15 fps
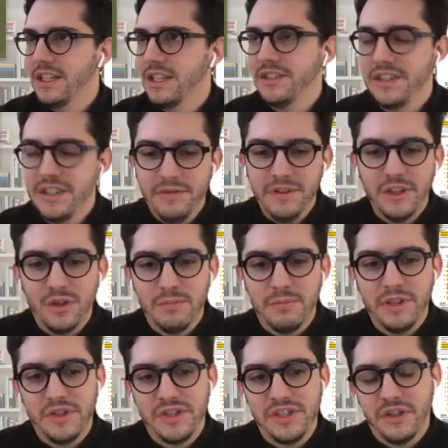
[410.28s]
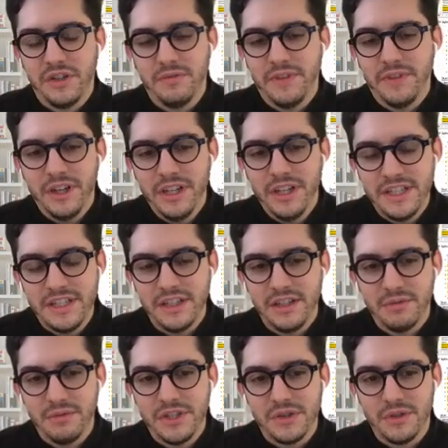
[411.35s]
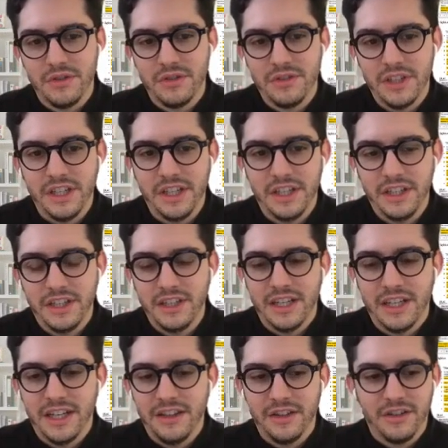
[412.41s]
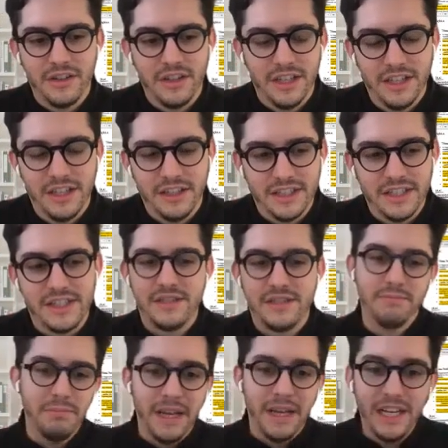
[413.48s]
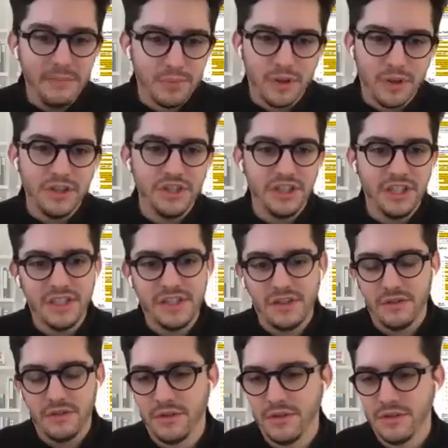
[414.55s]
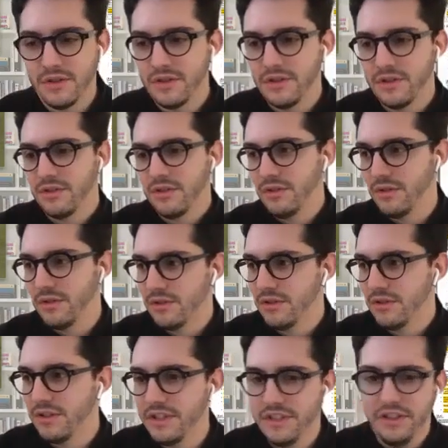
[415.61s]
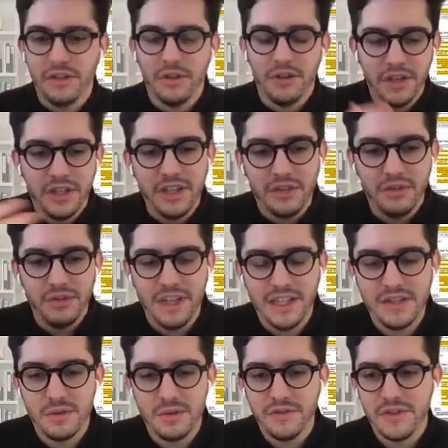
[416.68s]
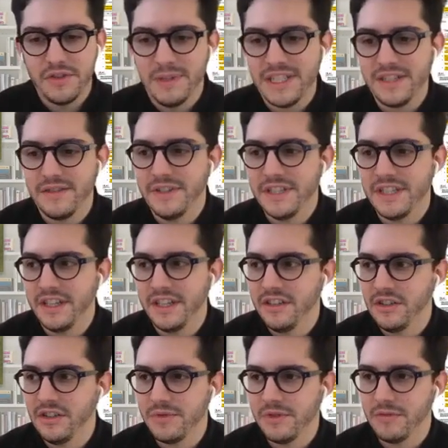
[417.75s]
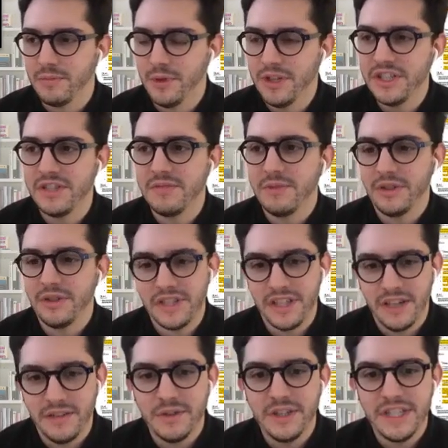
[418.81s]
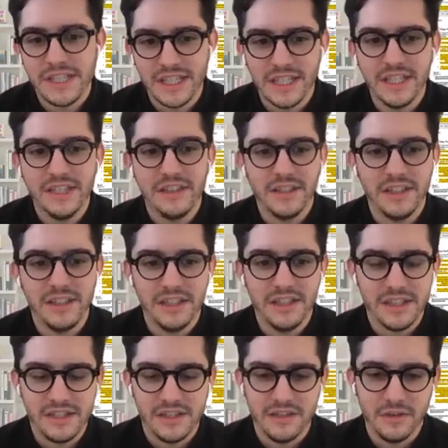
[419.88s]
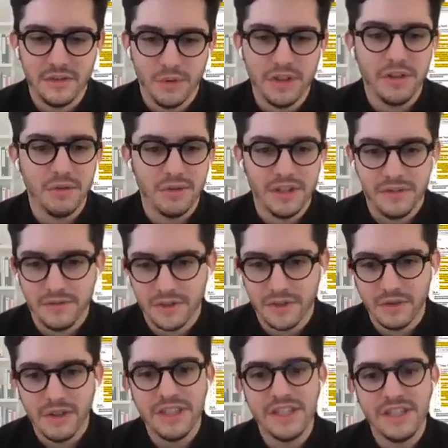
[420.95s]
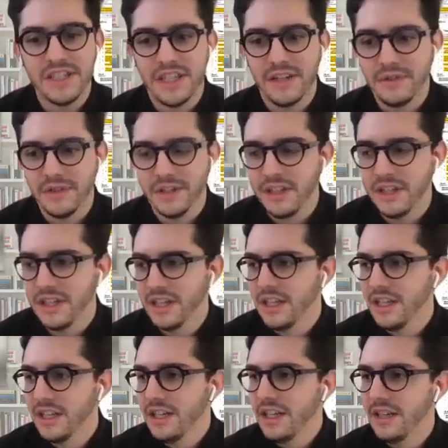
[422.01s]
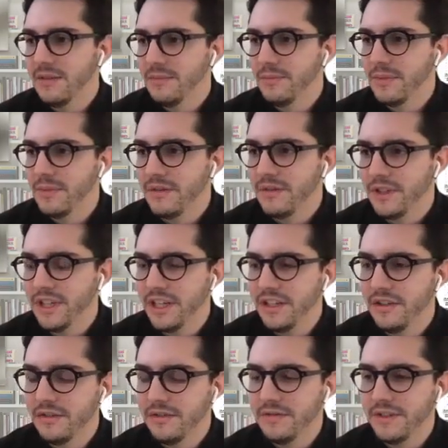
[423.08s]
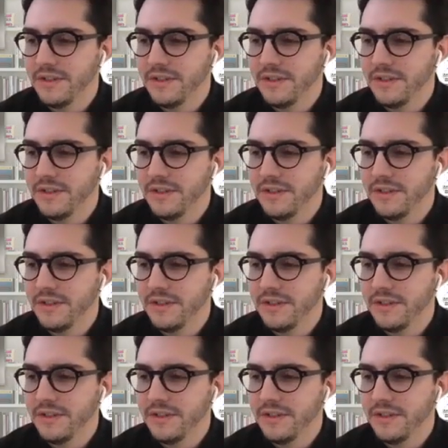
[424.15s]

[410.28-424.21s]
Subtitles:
difficult, because it could very easily result in either like many projects, or you know, it could lack sort of specificity in terms of process, because every site is going through a different crisis. Every kind of